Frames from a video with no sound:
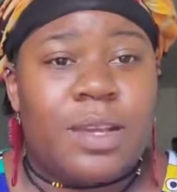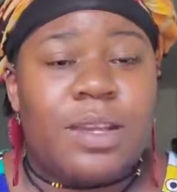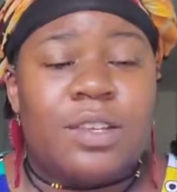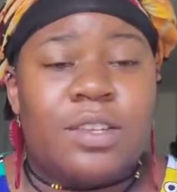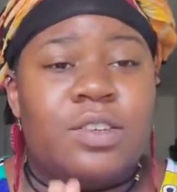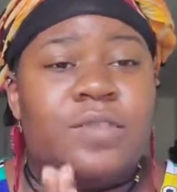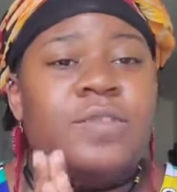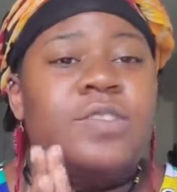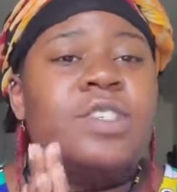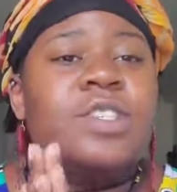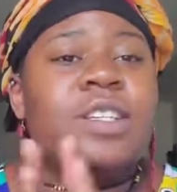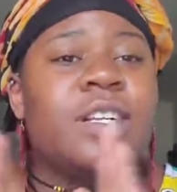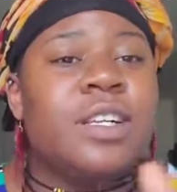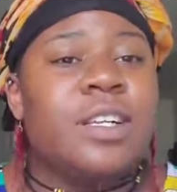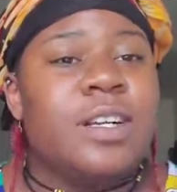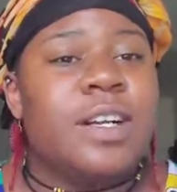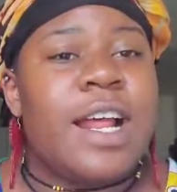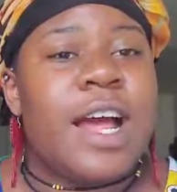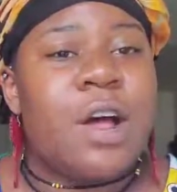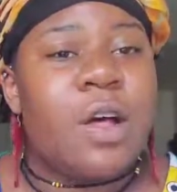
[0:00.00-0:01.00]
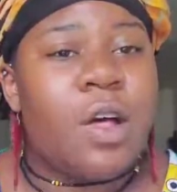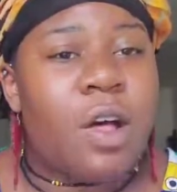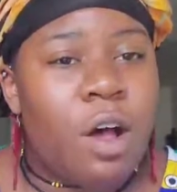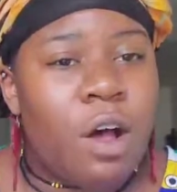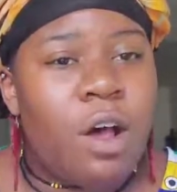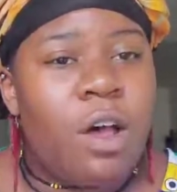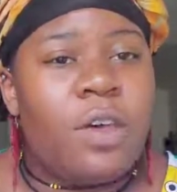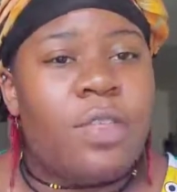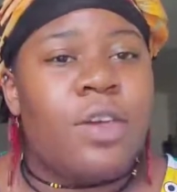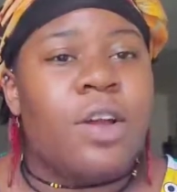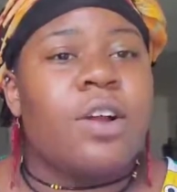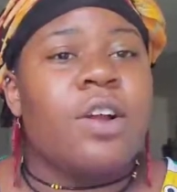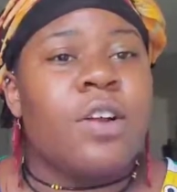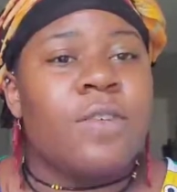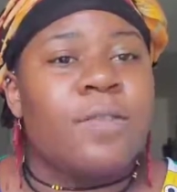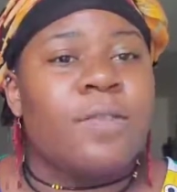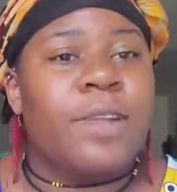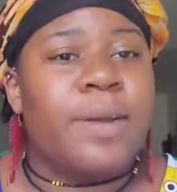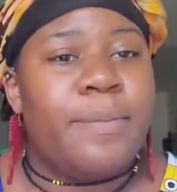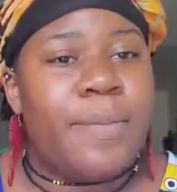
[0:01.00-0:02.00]
You've just cleared out all the
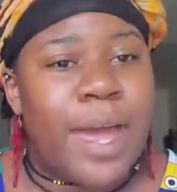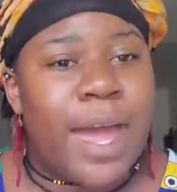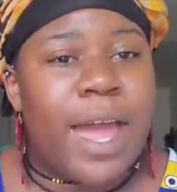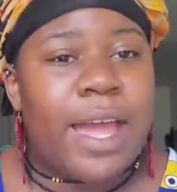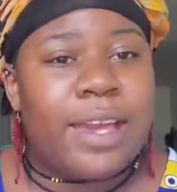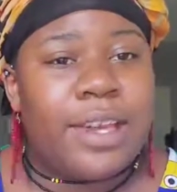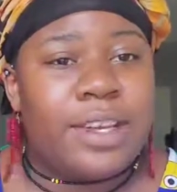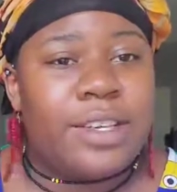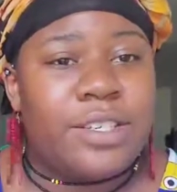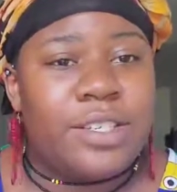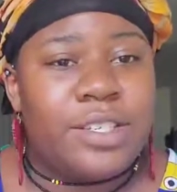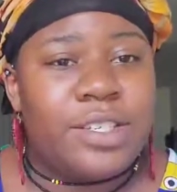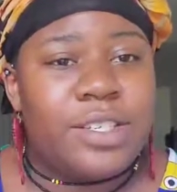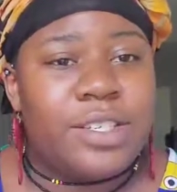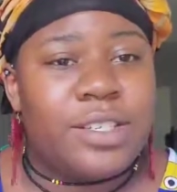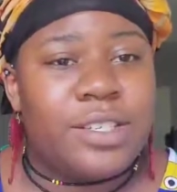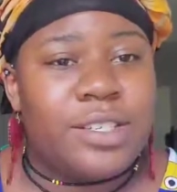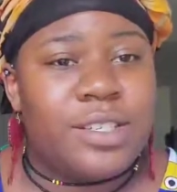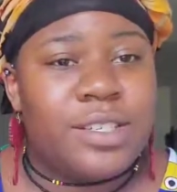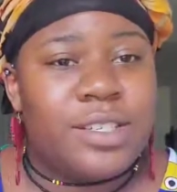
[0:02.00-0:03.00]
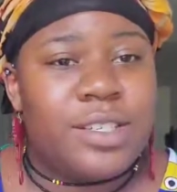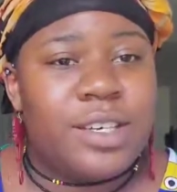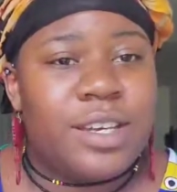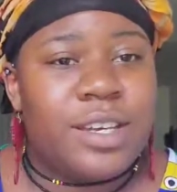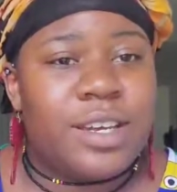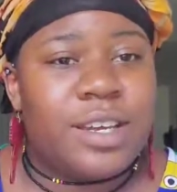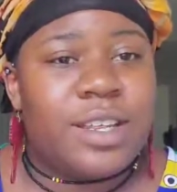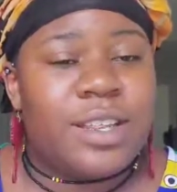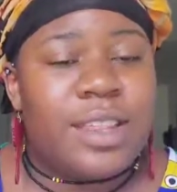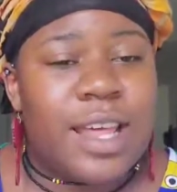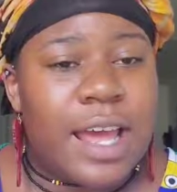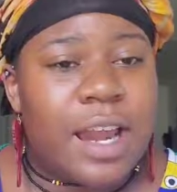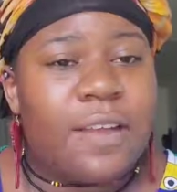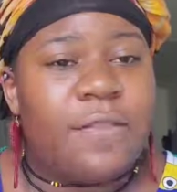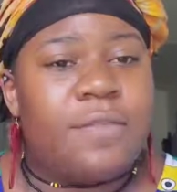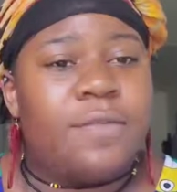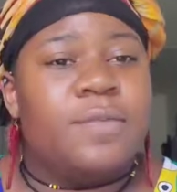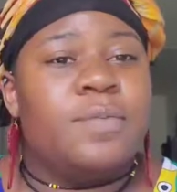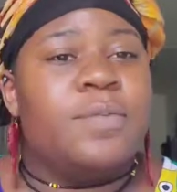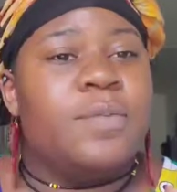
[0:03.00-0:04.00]
earthly baggage
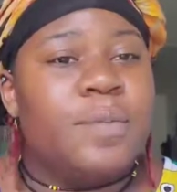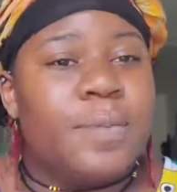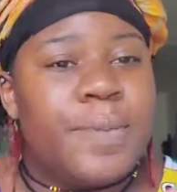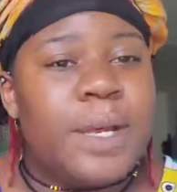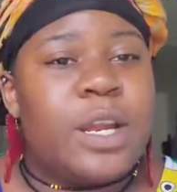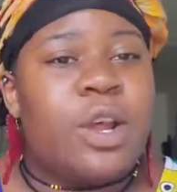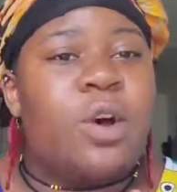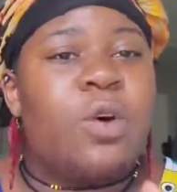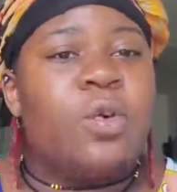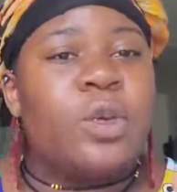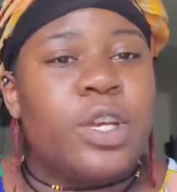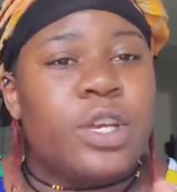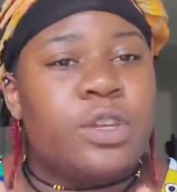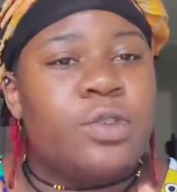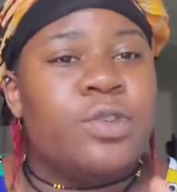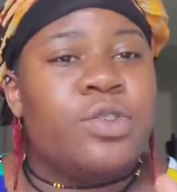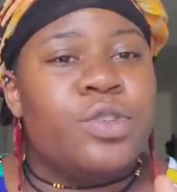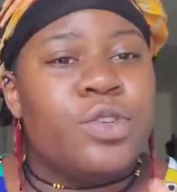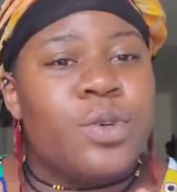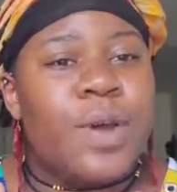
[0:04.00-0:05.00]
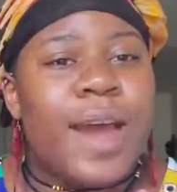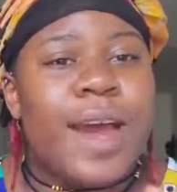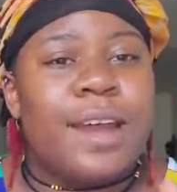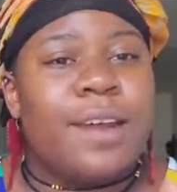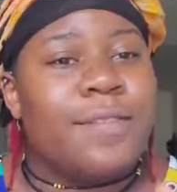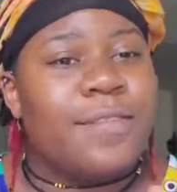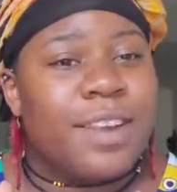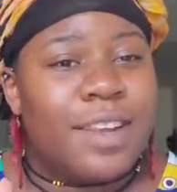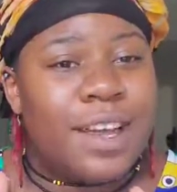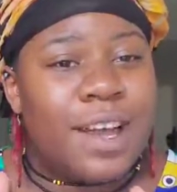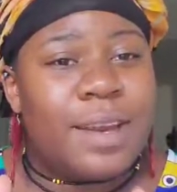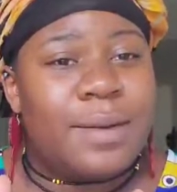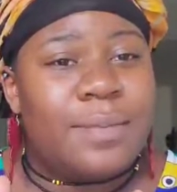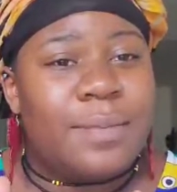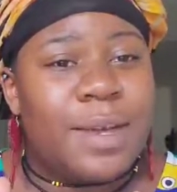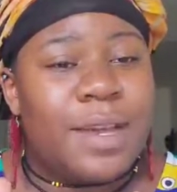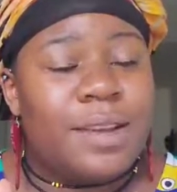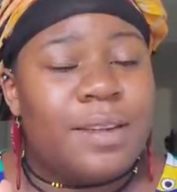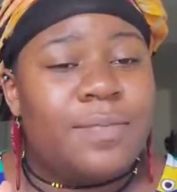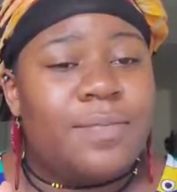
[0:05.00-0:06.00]
that have been holding you two out of
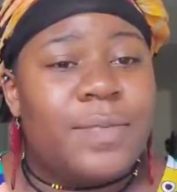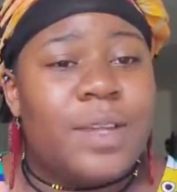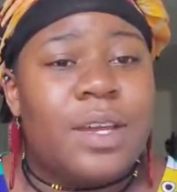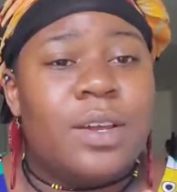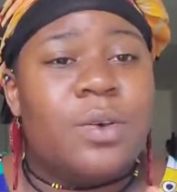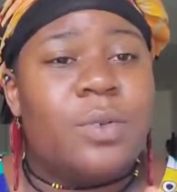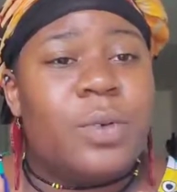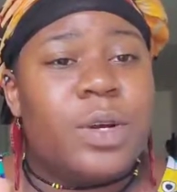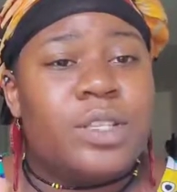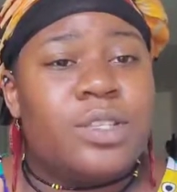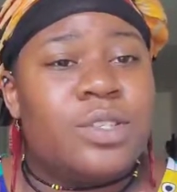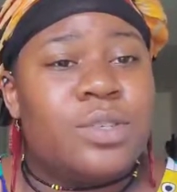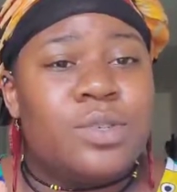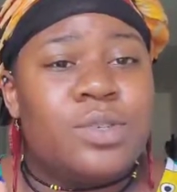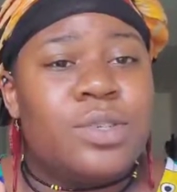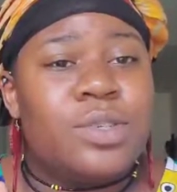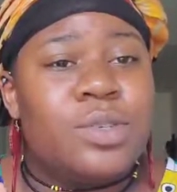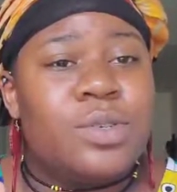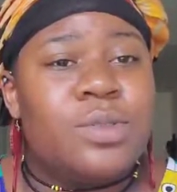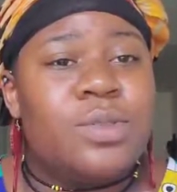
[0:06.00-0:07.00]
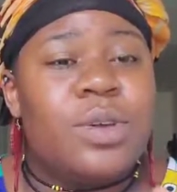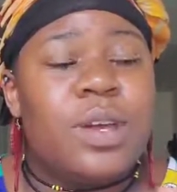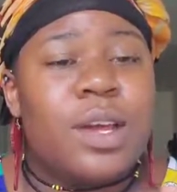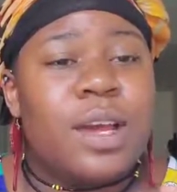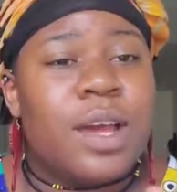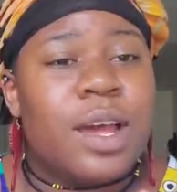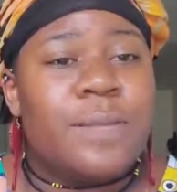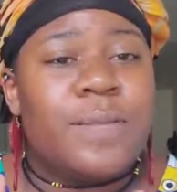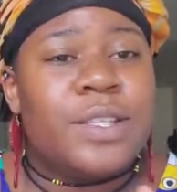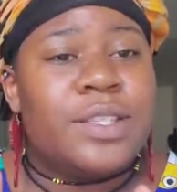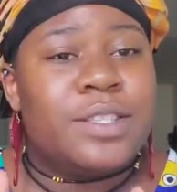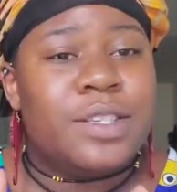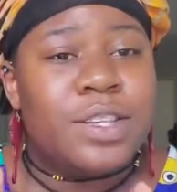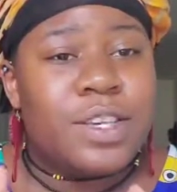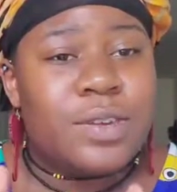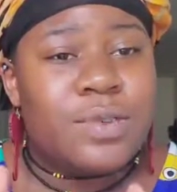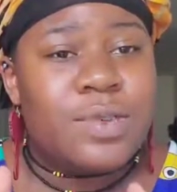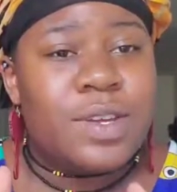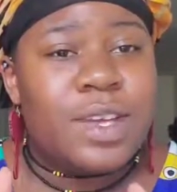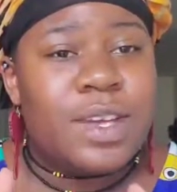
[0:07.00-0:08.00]
alignment. Once you two come into
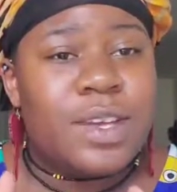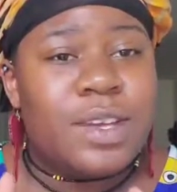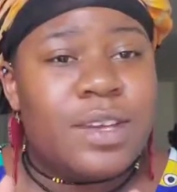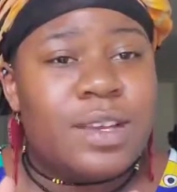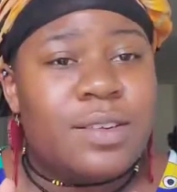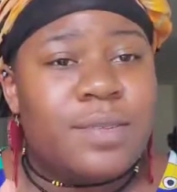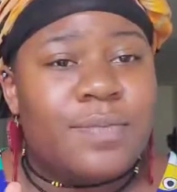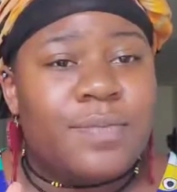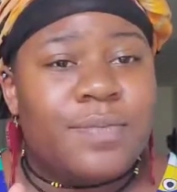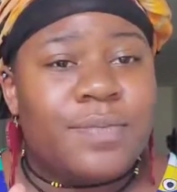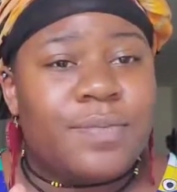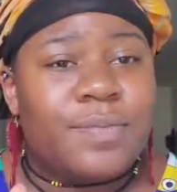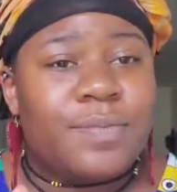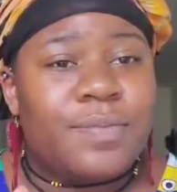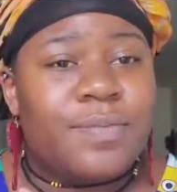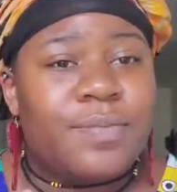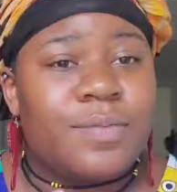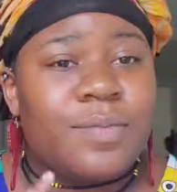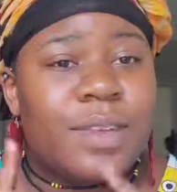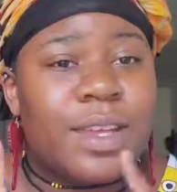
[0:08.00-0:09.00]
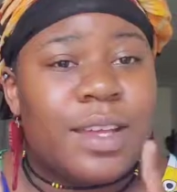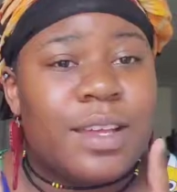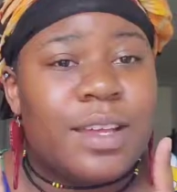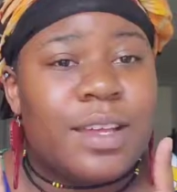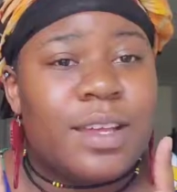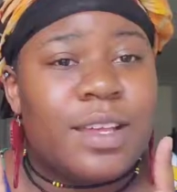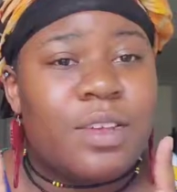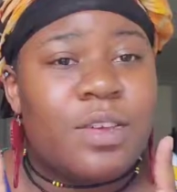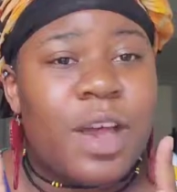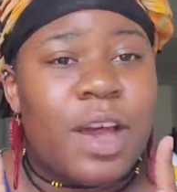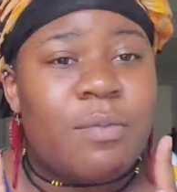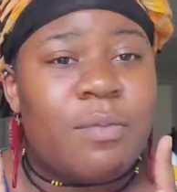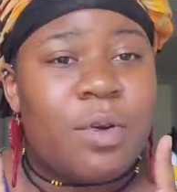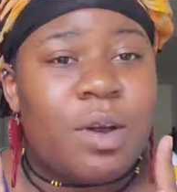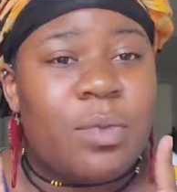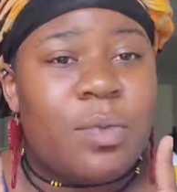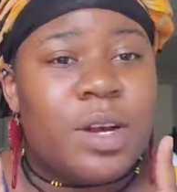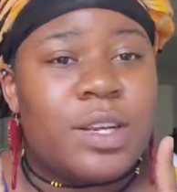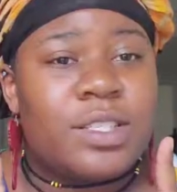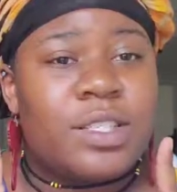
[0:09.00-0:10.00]
union, you have
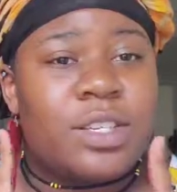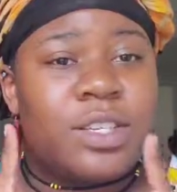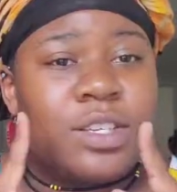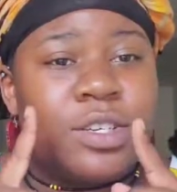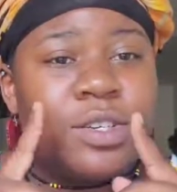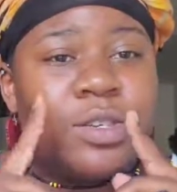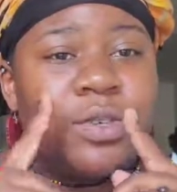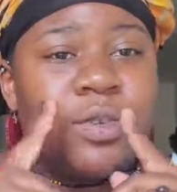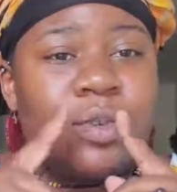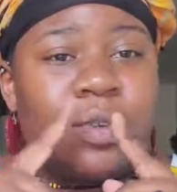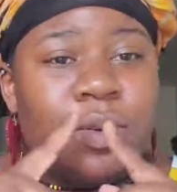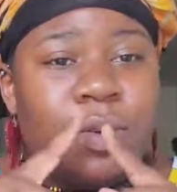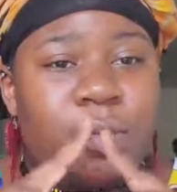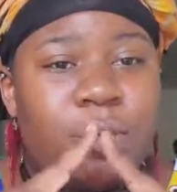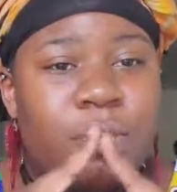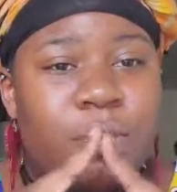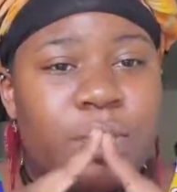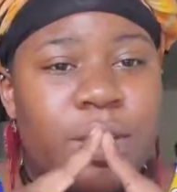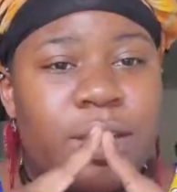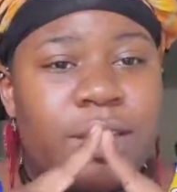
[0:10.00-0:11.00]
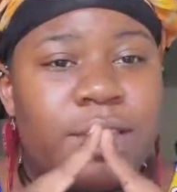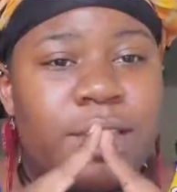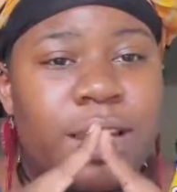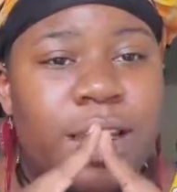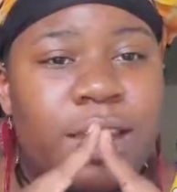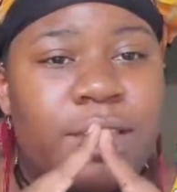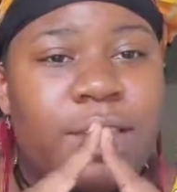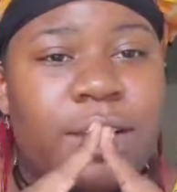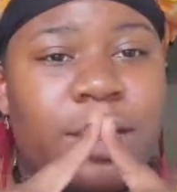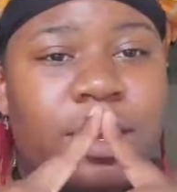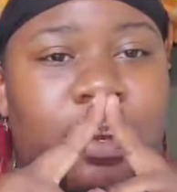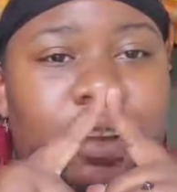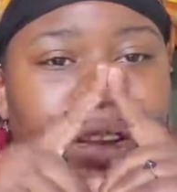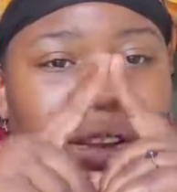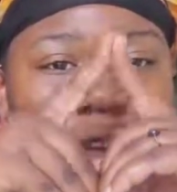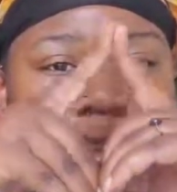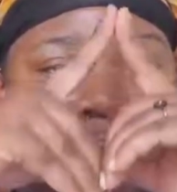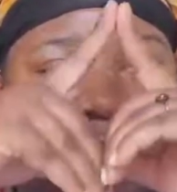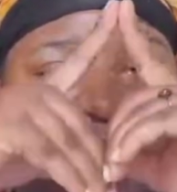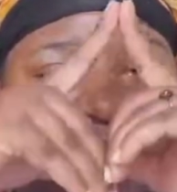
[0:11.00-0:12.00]
more work to do, but together
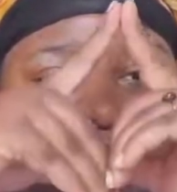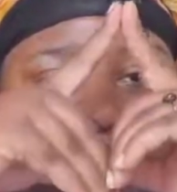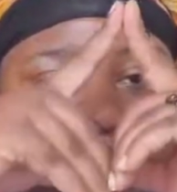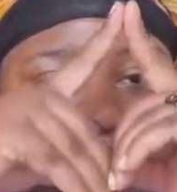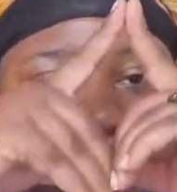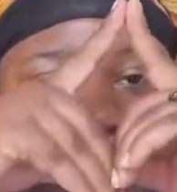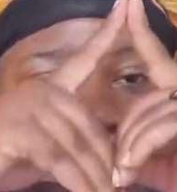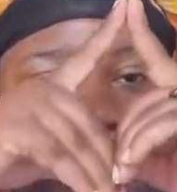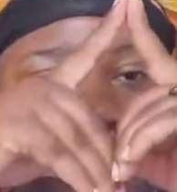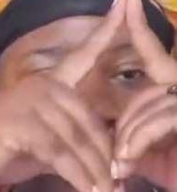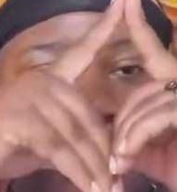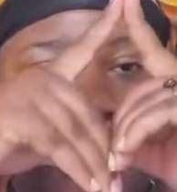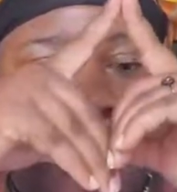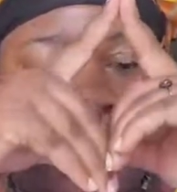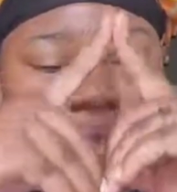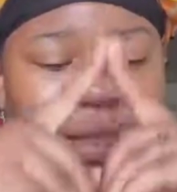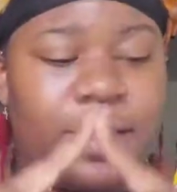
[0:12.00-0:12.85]
on the same path.